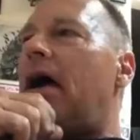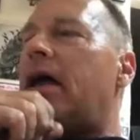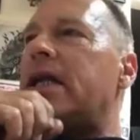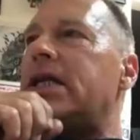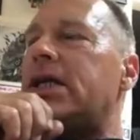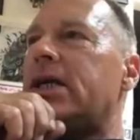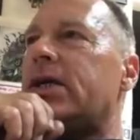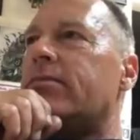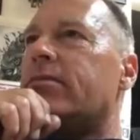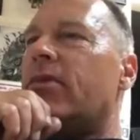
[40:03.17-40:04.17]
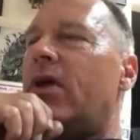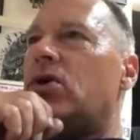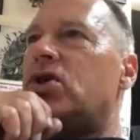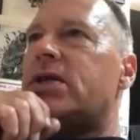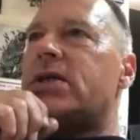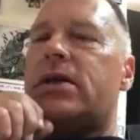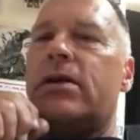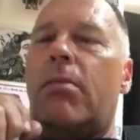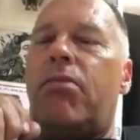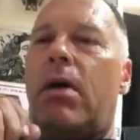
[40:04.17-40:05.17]
And uh, they were just
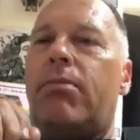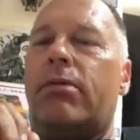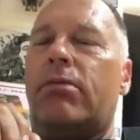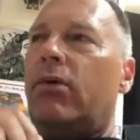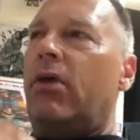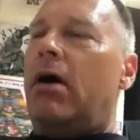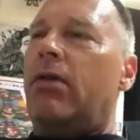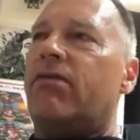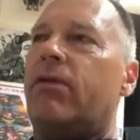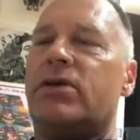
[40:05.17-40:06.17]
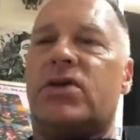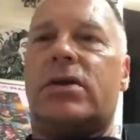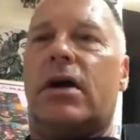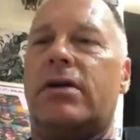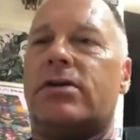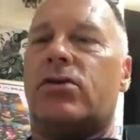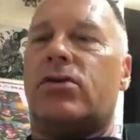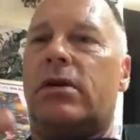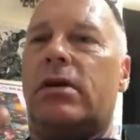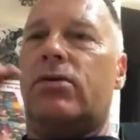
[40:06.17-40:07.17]
sitting in a pub with the other Fluxus guys,
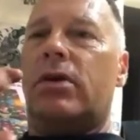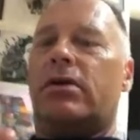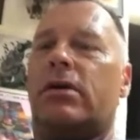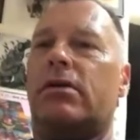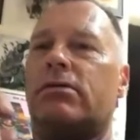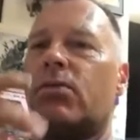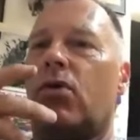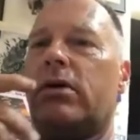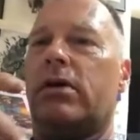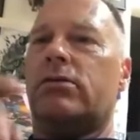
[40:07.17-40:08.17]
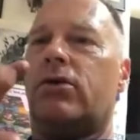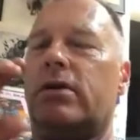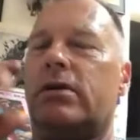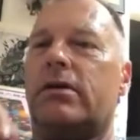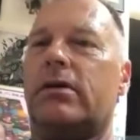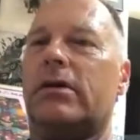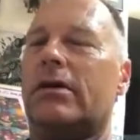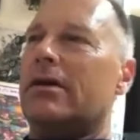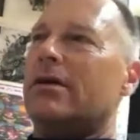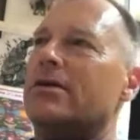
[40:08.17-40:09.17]
drinking, drinking, smoking, drinking.
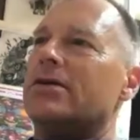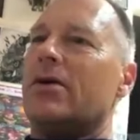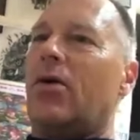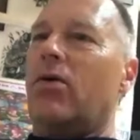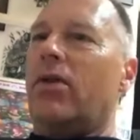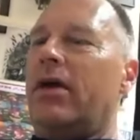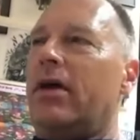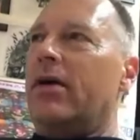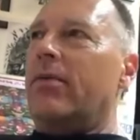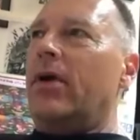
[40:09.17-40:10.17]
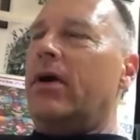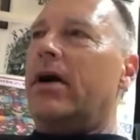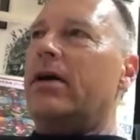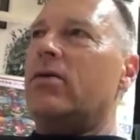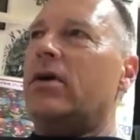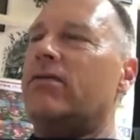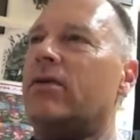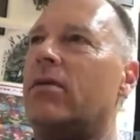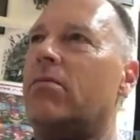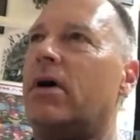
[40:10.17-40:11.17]
So the the guy who
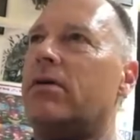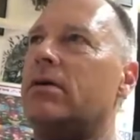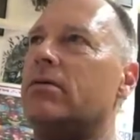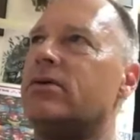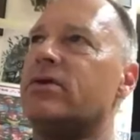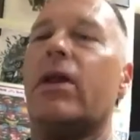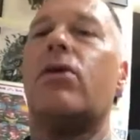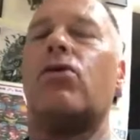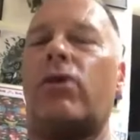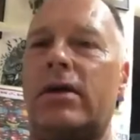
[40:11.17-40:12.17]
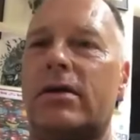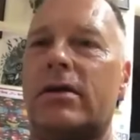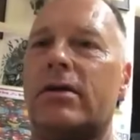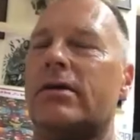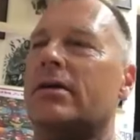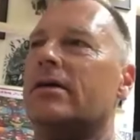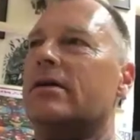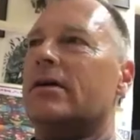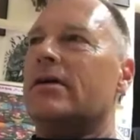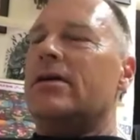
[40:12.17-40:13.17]
gave him the money, what's the curator,
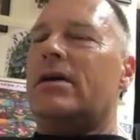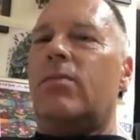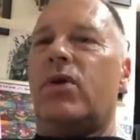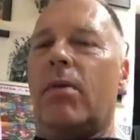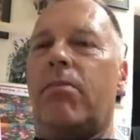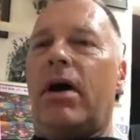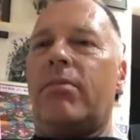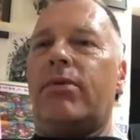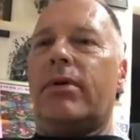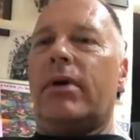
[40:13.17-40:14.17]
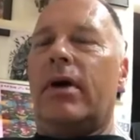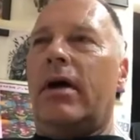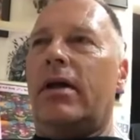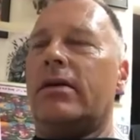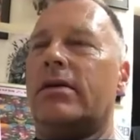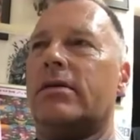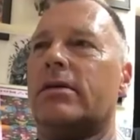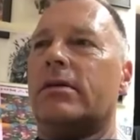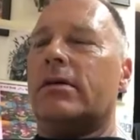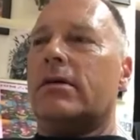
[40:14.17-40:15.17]
he came to the pub and,
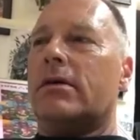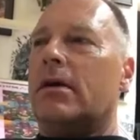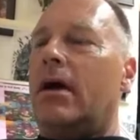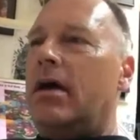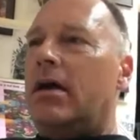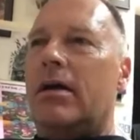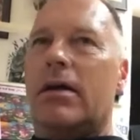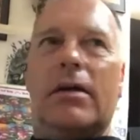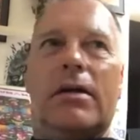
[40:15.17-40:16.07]
hey,